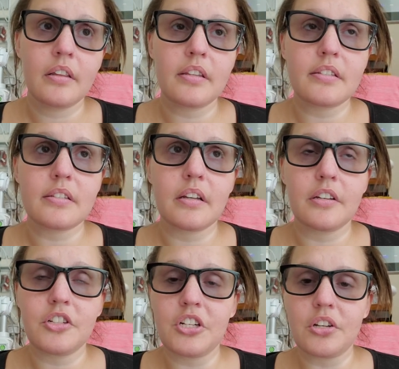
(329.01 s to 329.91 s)
This is gonna
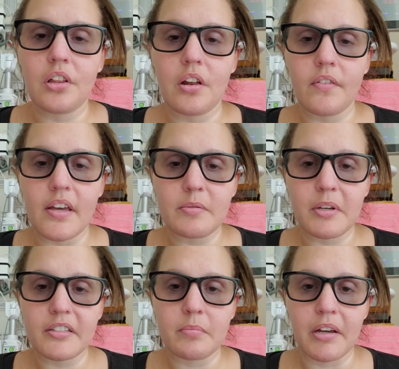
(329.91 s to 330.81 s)
change a lot of
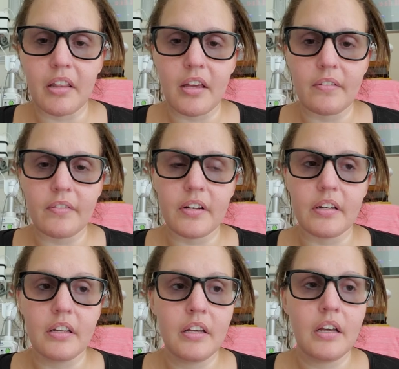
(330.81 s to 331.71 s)
aspects of my life, and
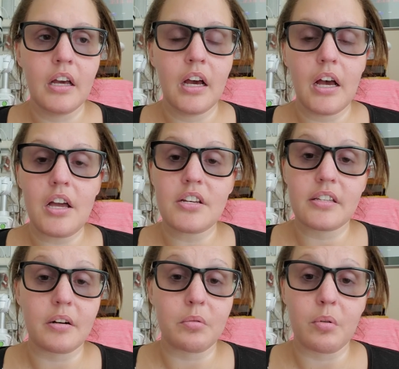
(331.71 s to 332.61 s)
I just
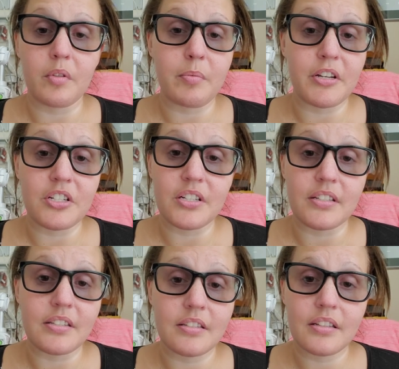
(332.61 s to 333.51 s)
gotta roll with the
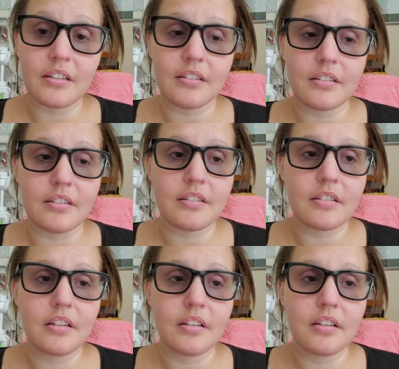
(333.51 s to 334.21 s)
punches, because